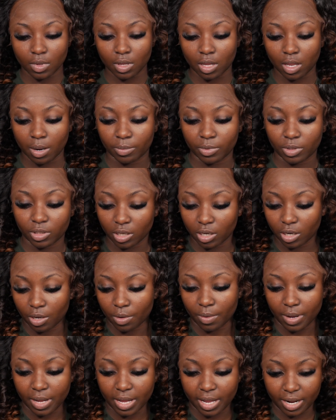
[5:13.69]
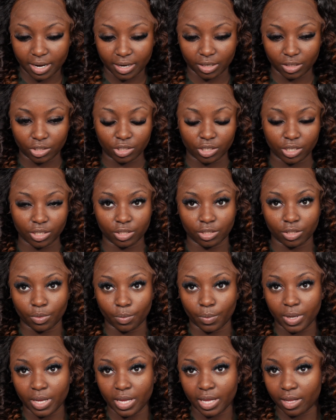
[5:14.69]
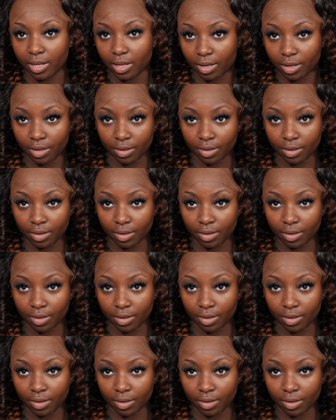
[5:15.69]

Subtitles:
And I'm just gonna go ahead and adjust the wig.